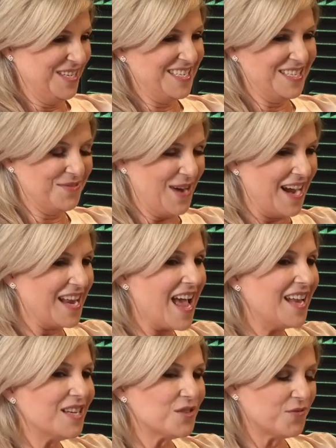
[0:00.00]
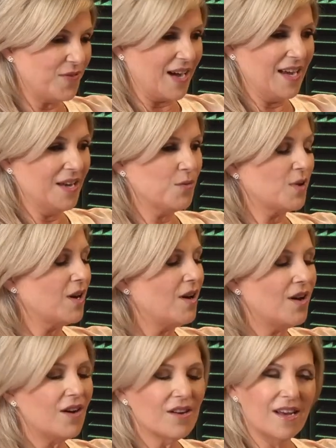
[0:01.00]
is fine. And it's fine. We're
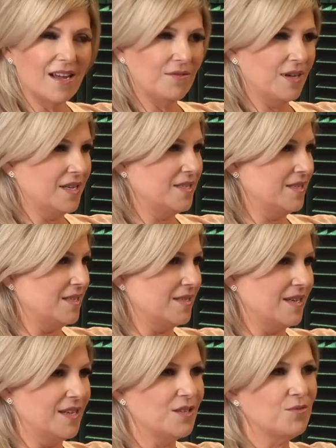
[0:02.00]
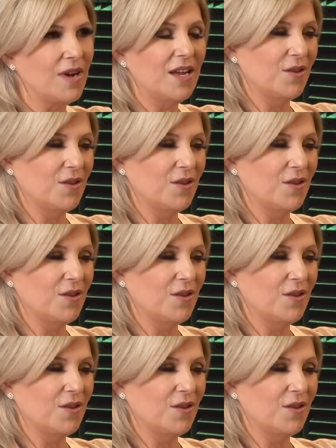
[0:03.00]
all going to have likes and dislikes, right?